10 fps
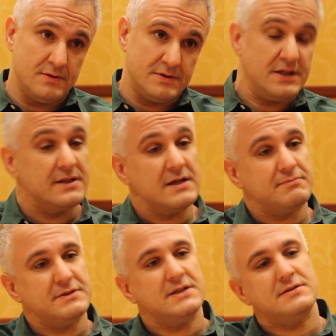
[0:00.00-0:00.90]
See
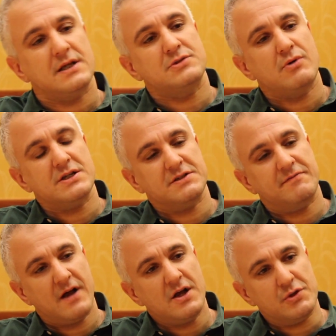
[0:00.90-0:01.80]
but that's why it's a
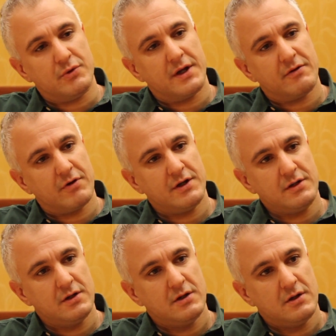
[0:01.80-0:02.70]
value again,
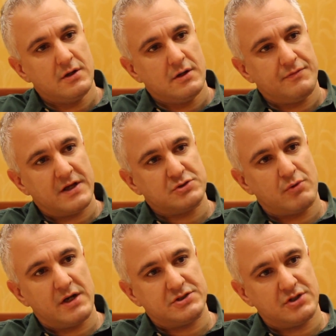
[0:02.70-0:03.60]
right? That's
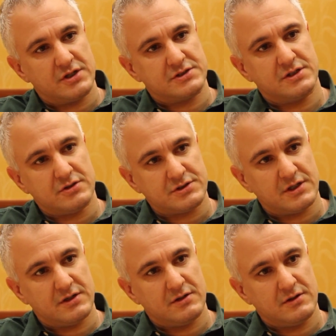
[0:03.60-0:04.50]
why it's not a skill
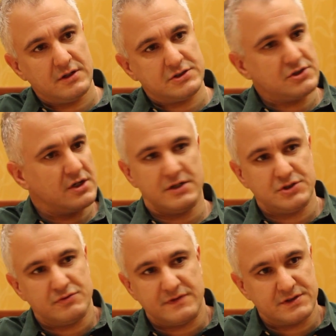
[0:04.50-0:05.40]
set. It's not an
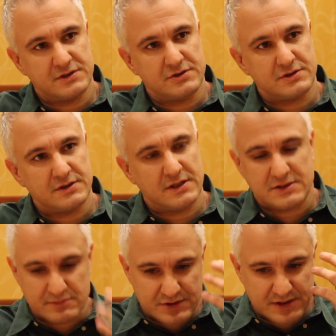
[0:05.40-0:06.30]
issue of a skill set. That's
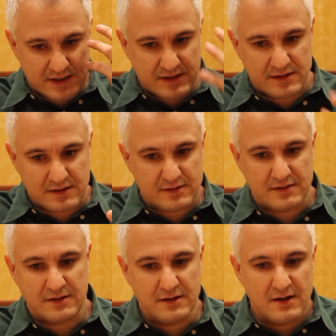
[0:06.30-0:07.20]
the mistake
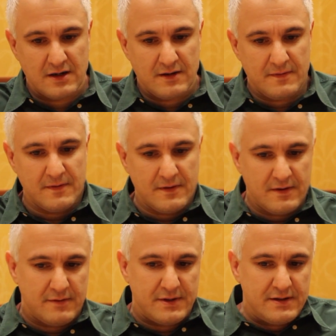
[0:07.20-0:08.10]
that
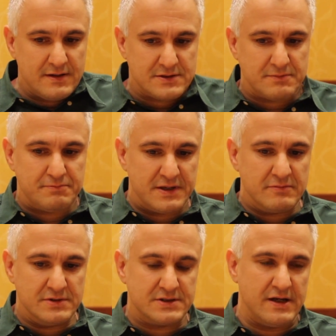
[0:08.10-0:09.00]
I think that's a big
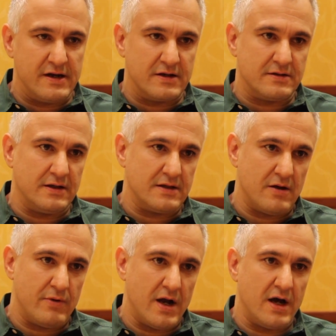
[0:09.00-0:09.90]
mistake to think
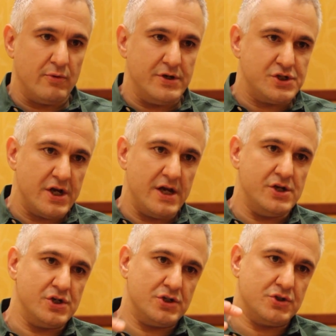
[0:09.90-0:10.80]
that way. How do we
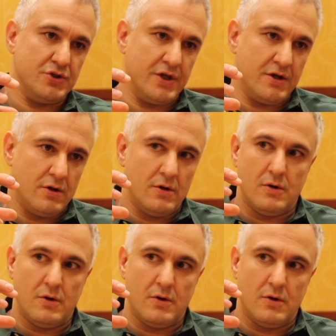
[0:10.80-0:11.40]
change it so that